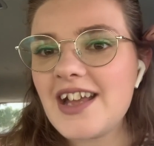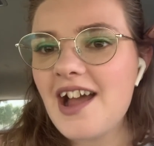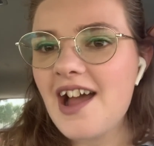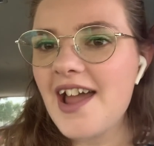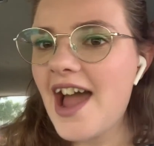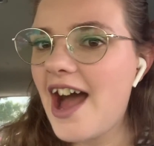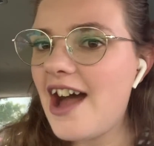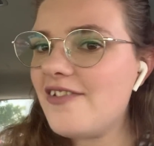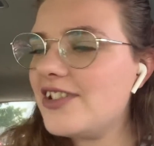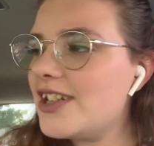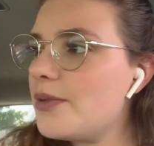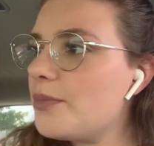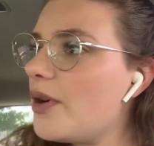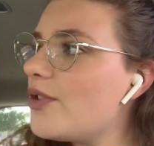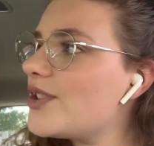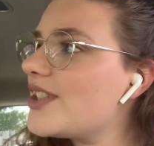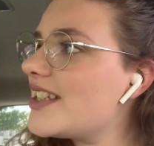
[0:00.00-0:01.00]
I haven't
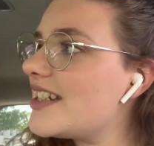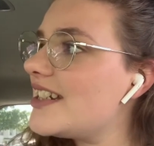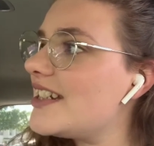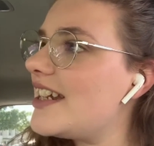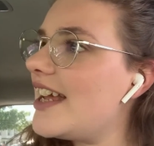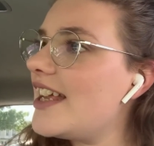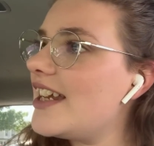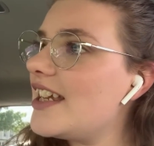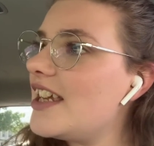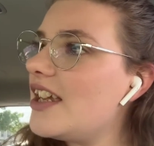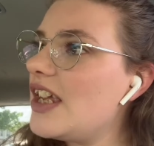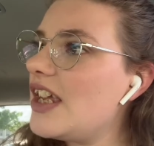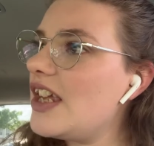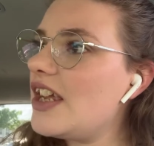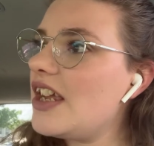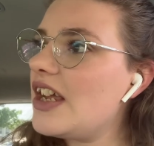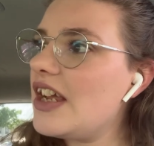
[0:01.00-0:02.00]
posted
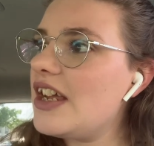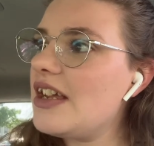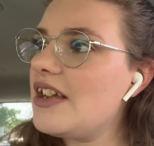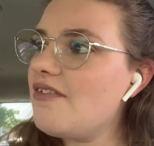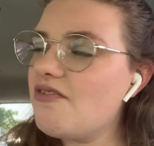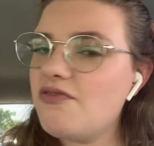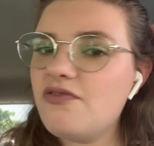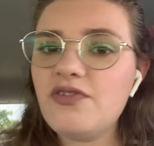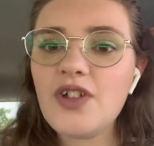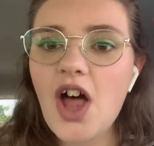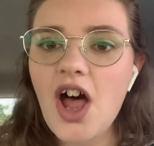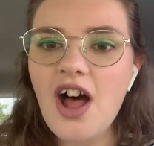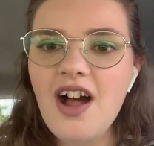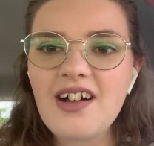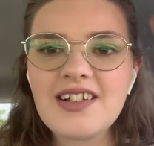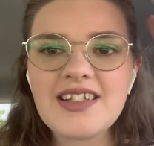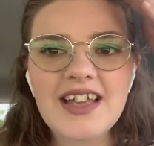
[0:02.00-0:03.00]
any
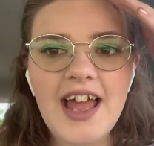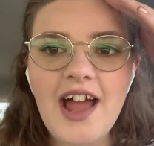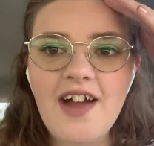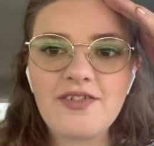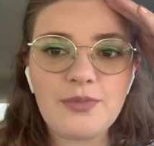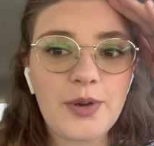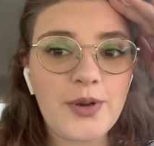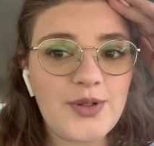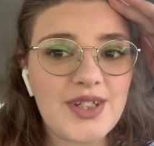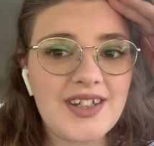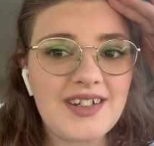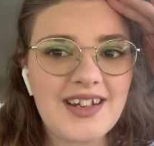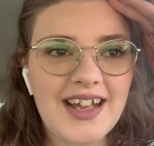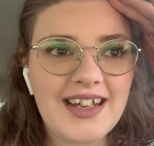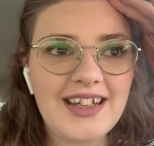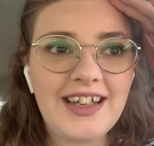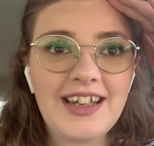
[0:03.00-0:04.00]
vlogs, I haven't posted
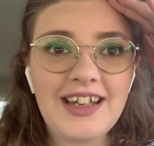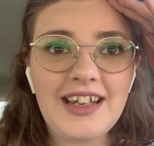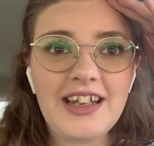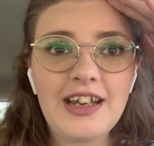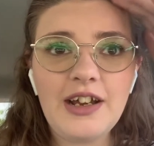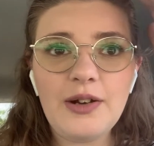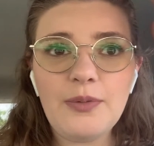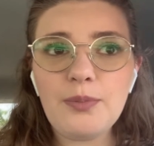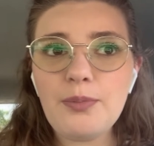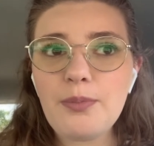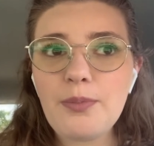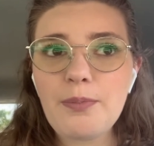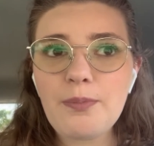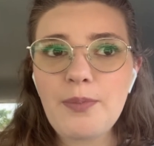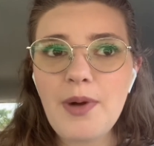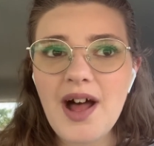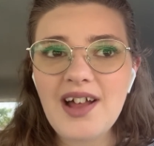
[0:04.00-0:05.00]
any
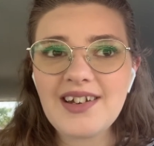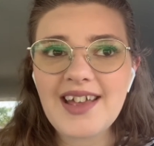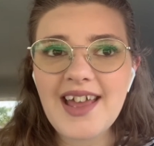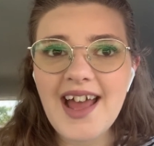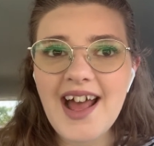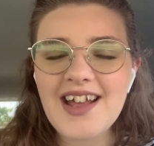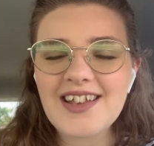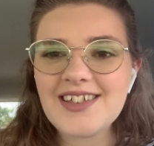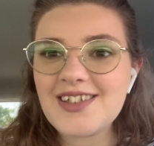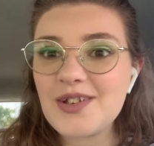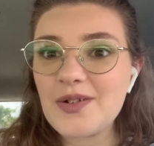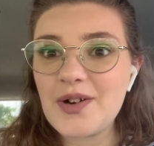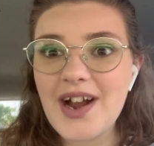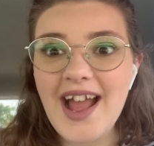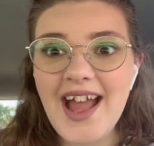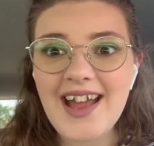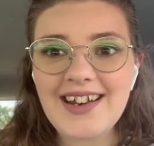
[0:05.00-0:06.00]
podcasts
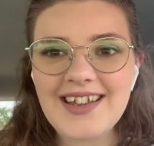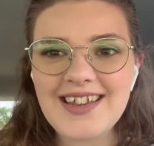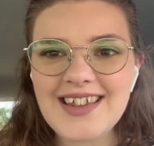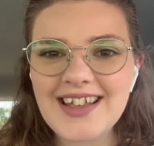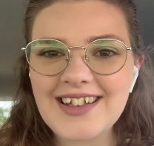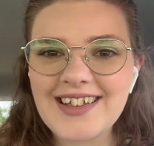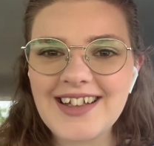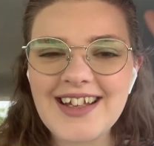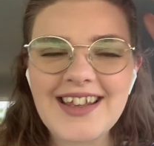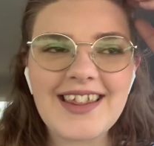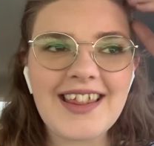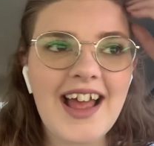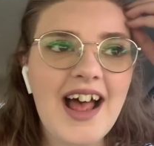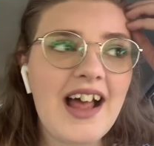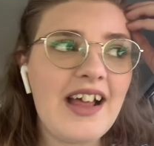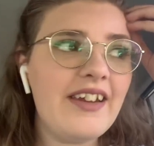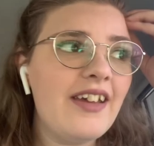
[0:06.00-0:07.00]
or anything like
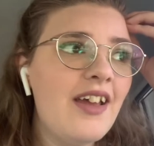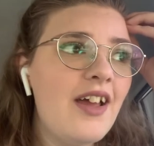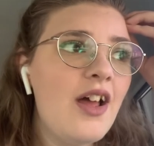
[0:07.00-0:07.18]
that.